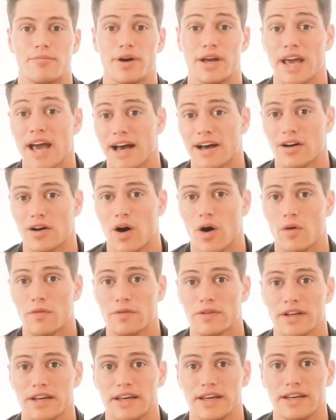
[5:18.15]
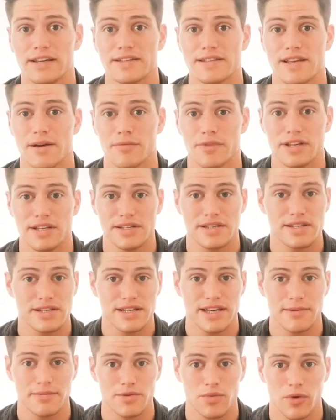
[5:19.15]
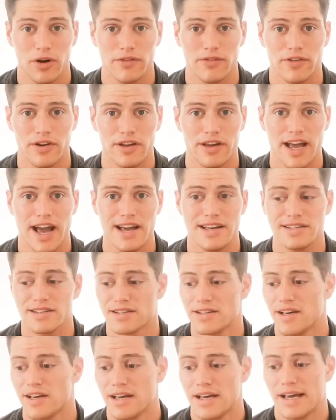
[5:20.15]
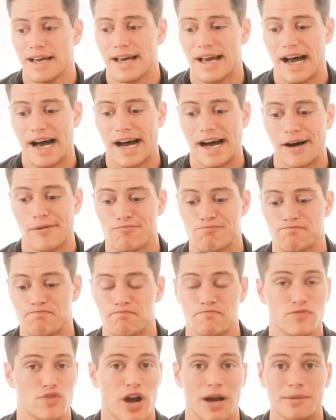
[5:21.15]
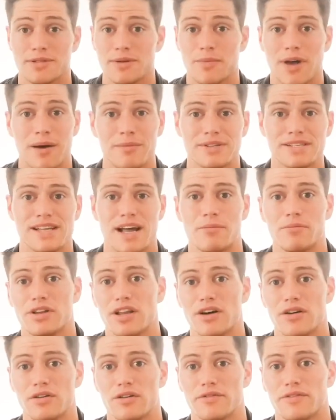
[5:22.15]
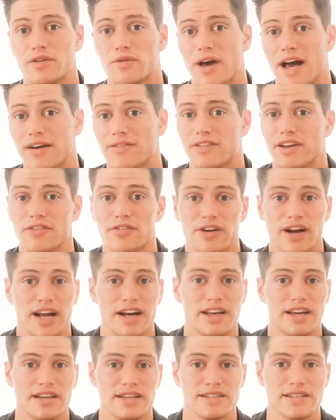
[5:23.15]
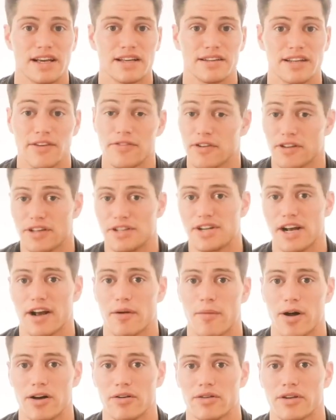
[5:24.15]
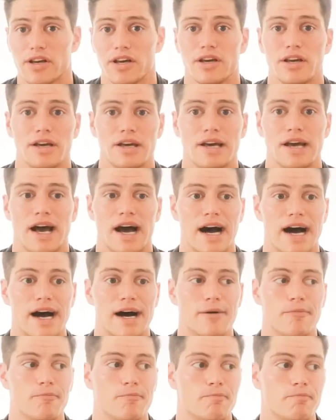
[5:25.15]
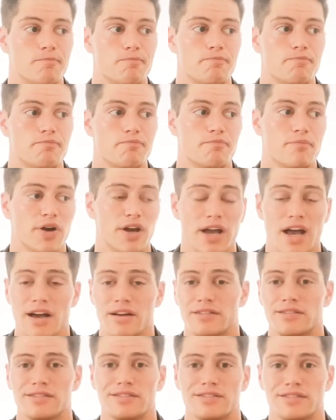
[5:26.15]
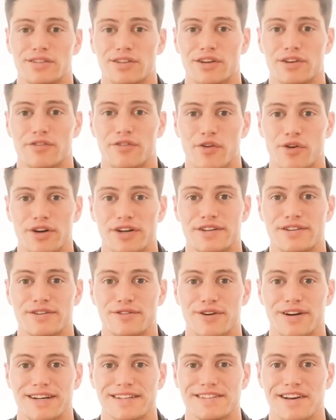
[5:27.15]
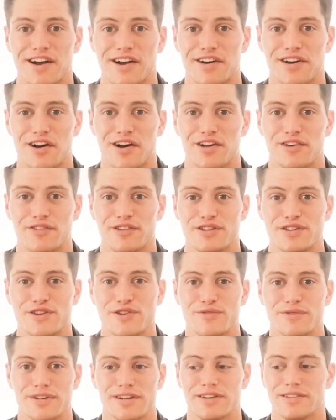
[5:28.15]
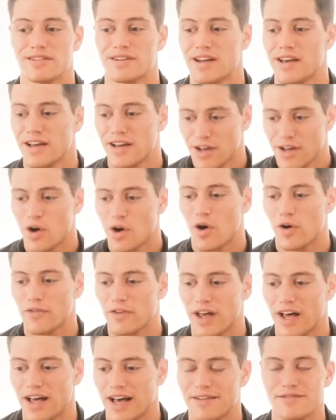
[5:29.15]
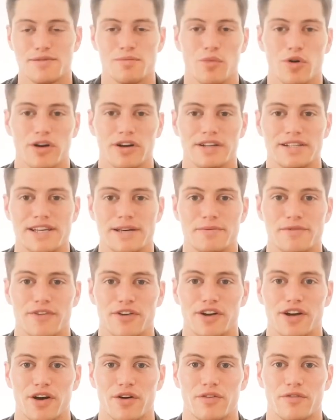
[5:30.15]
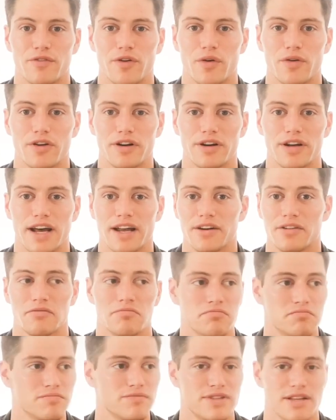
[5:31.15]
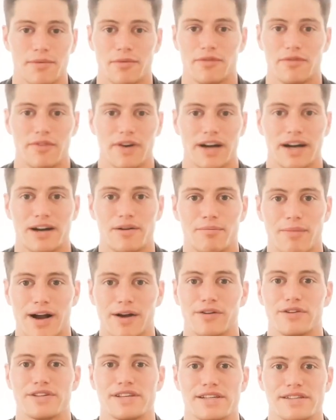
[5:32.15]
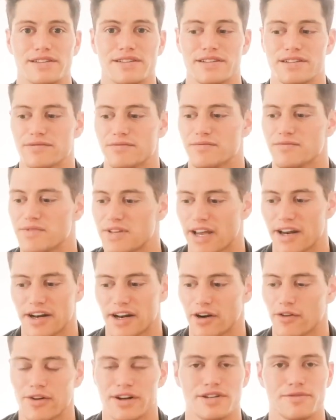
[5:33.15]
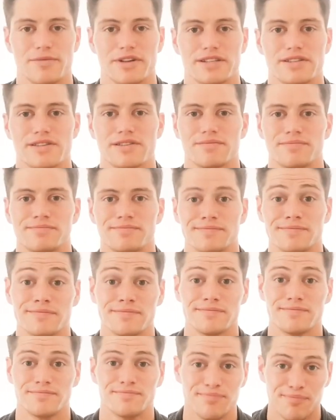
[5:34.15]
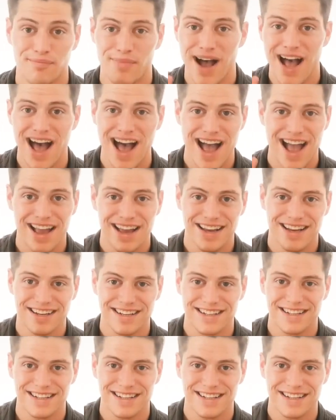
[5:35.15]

But yeah, hopefully some of these tips work for you guys. Drop some comments down below if you have different ideas. I'll definitely check them out. But yeah, look forward to talking to all of you soon, and hopefully I'll have some more good tips for you going forward on some of my routines and skincare regimens. Bye!